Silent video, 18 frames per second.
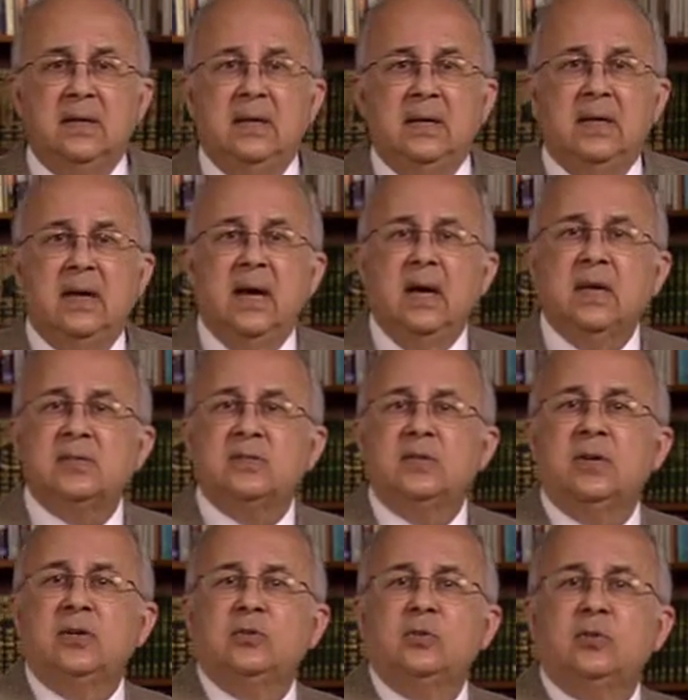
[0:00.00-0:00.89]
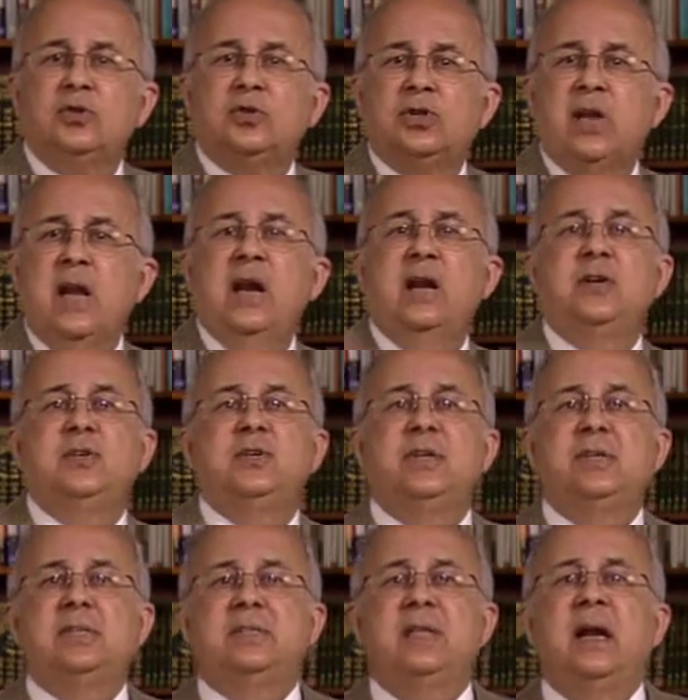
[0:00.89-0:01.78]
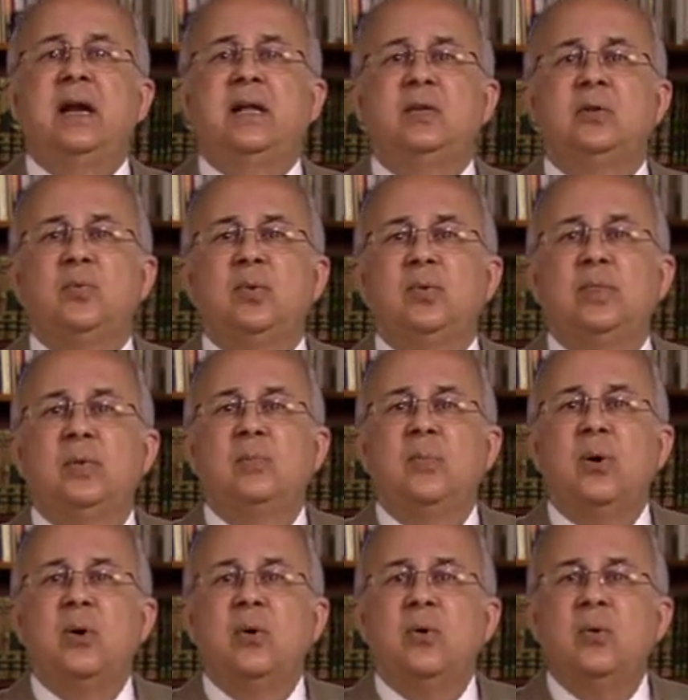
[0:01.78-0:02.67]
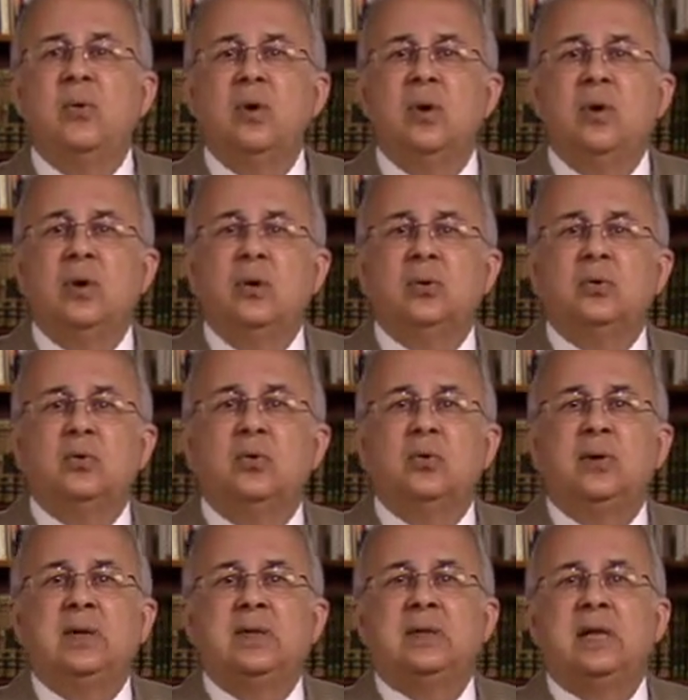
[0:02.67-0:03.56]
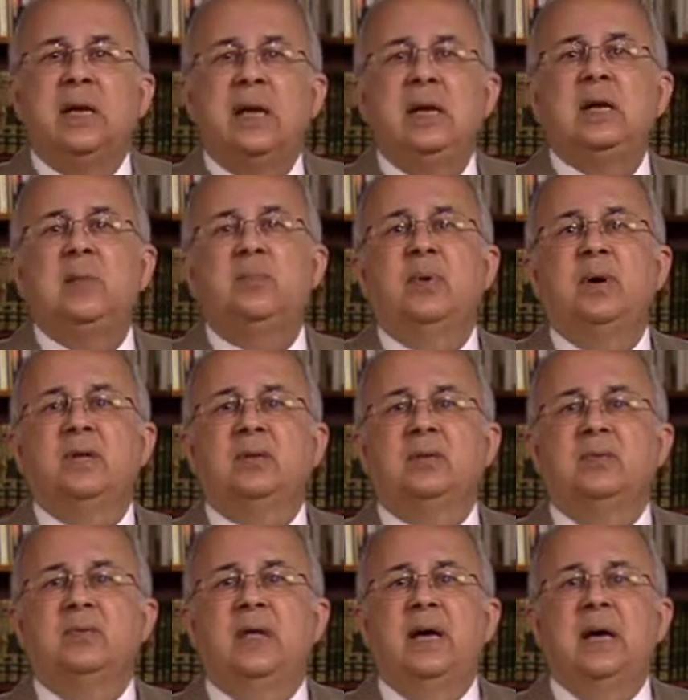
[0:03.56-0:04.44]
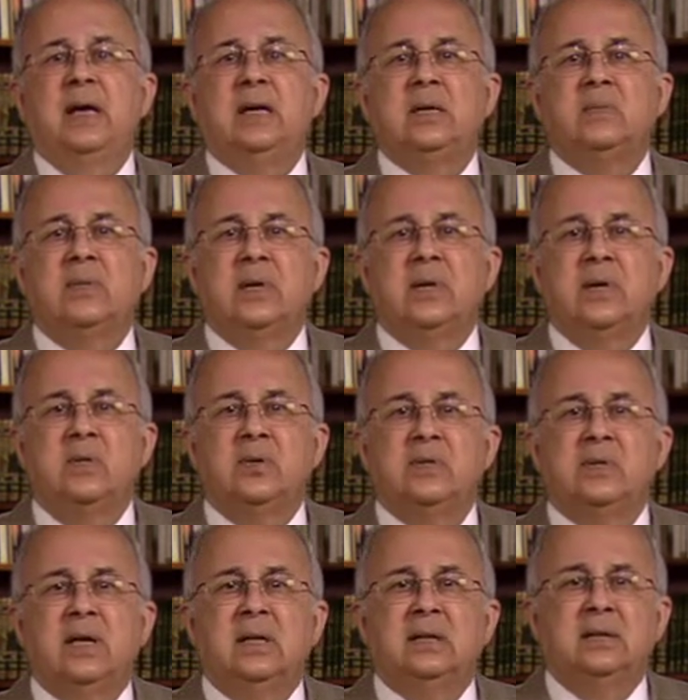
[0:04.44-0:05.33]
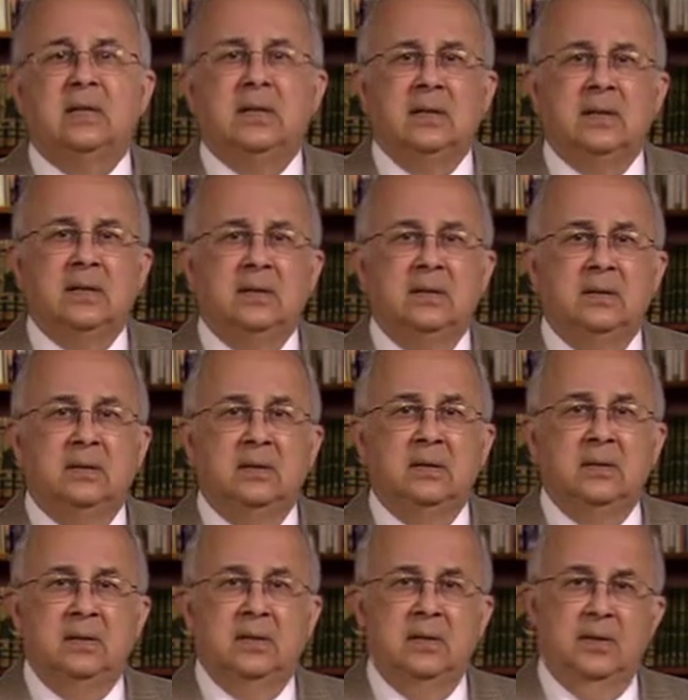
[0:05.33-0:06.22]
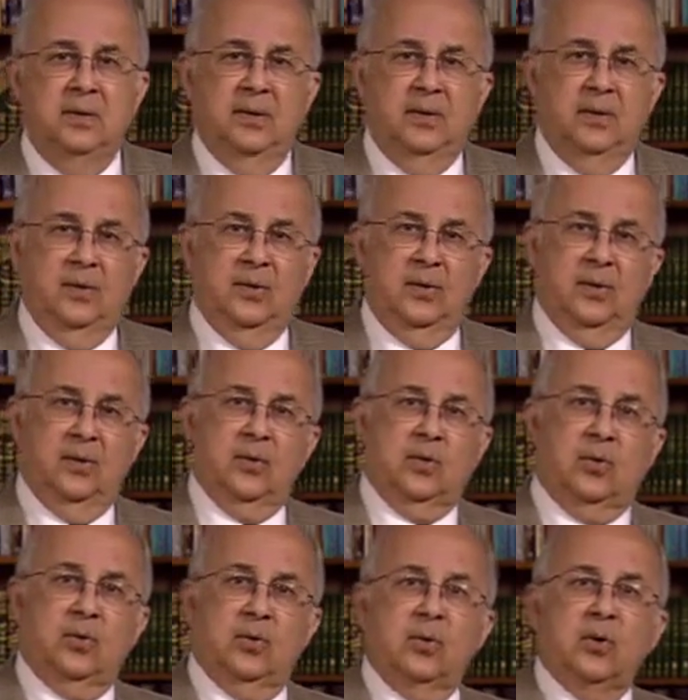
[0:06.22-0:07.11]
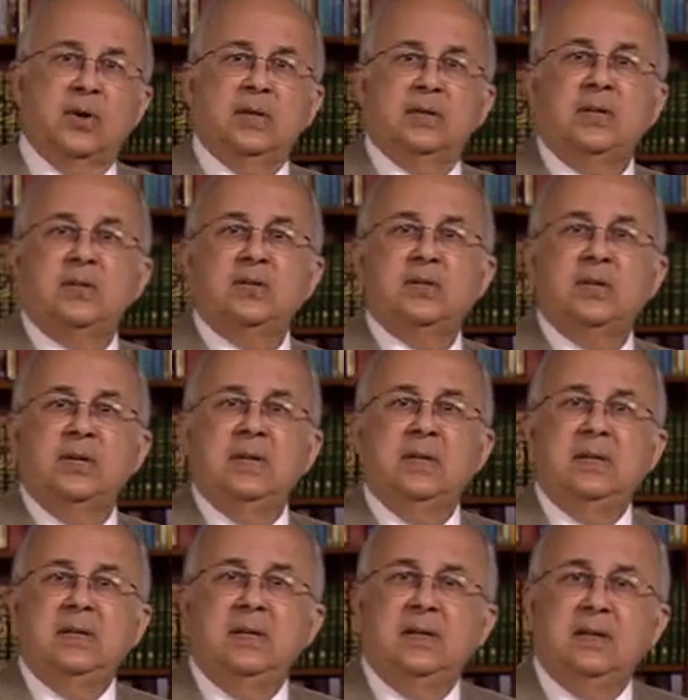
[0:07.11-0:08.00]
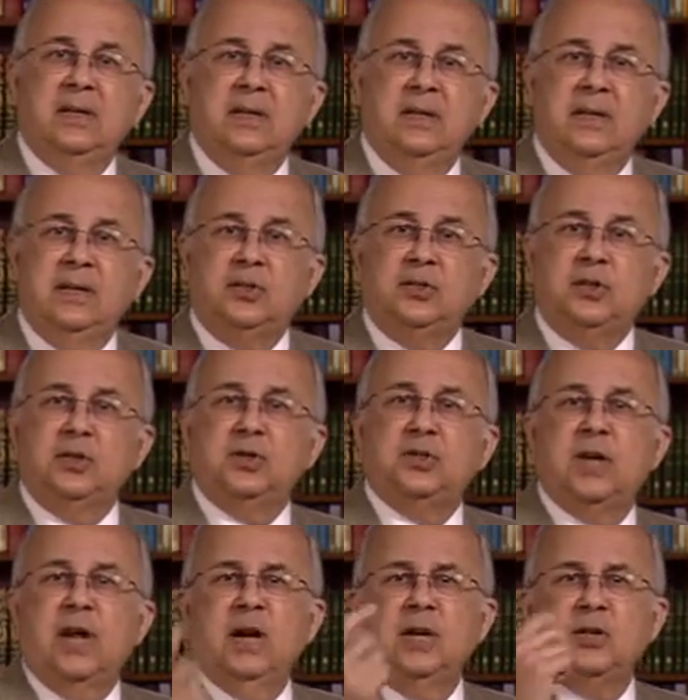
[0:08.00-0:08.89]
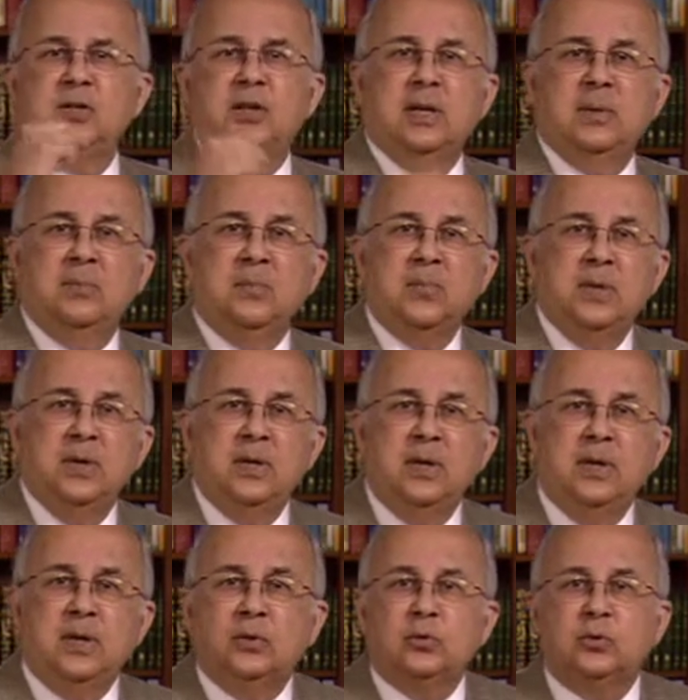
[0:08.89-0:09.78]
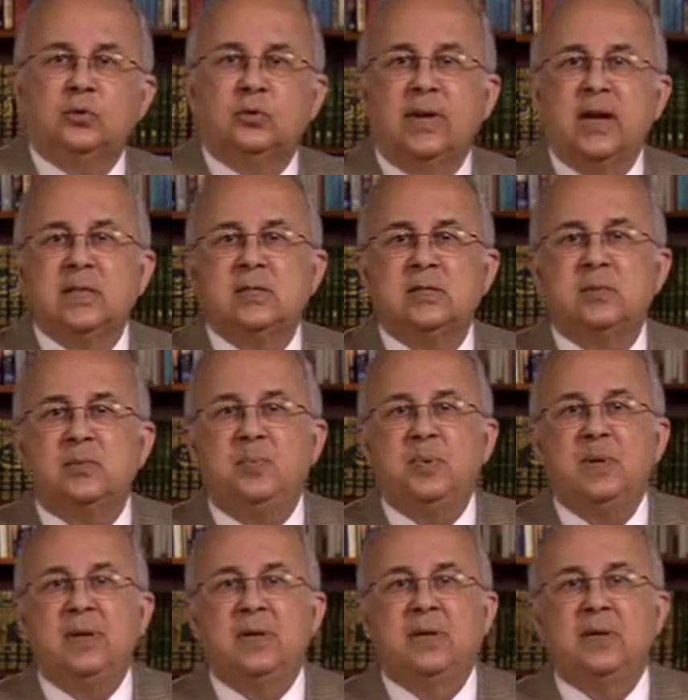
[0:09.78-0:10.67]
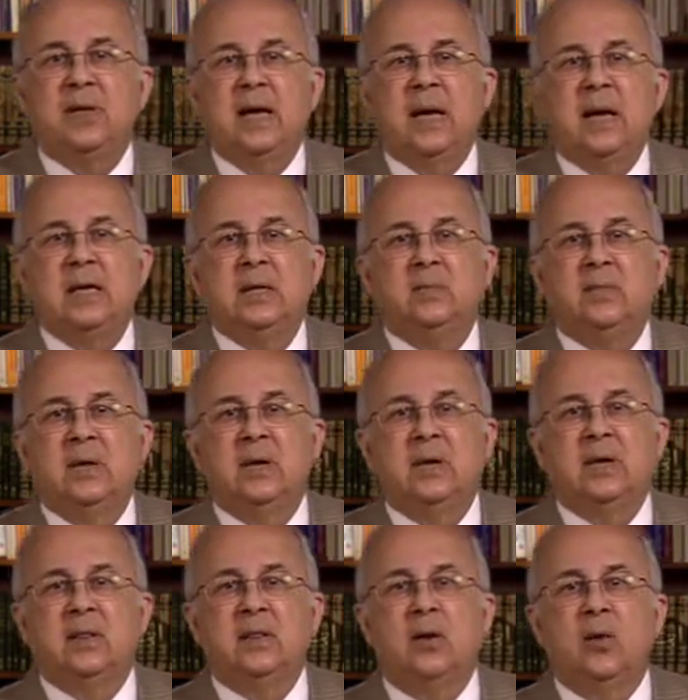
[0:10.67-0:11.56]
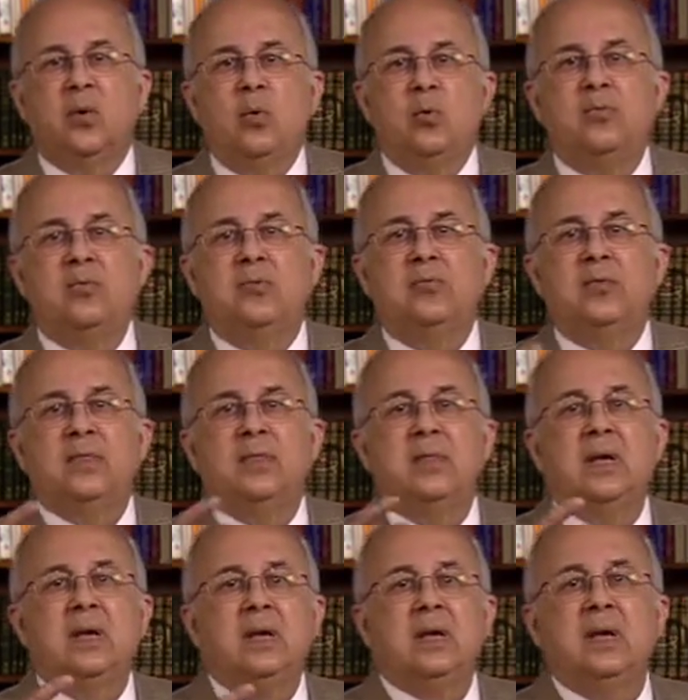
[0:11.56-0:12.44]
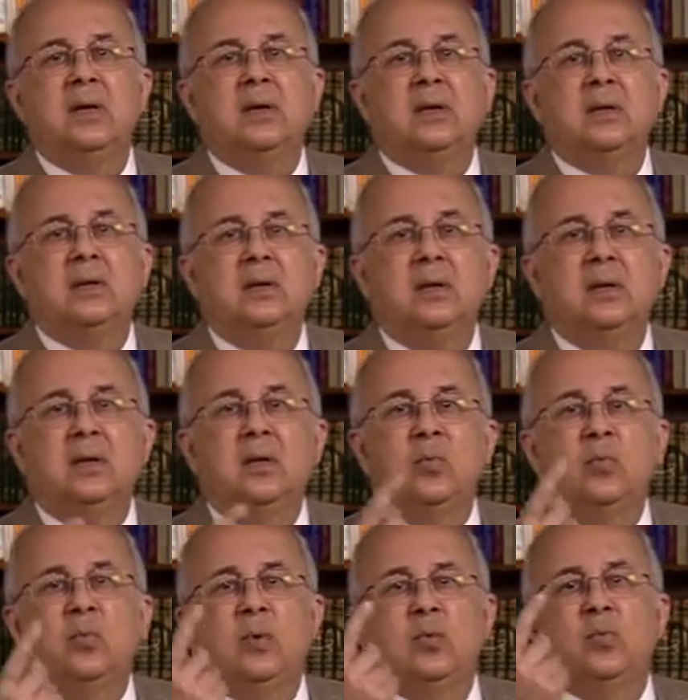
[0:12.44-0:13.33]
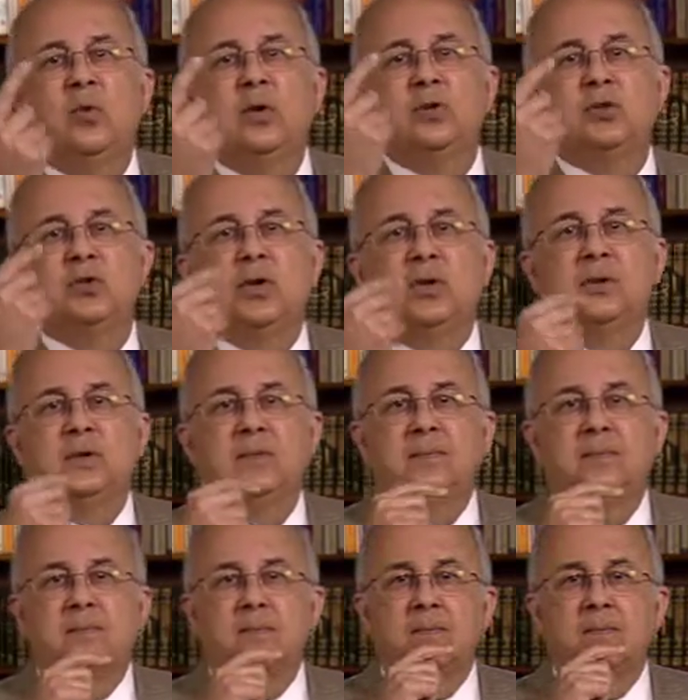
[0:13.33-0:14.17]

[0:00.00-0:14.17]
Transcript: He asked her to challenge his talent with the bow to hit any part of the animal he was hunting. Coquettishly, she challenged him to transpire the animal in the hoof and the ear with one shot.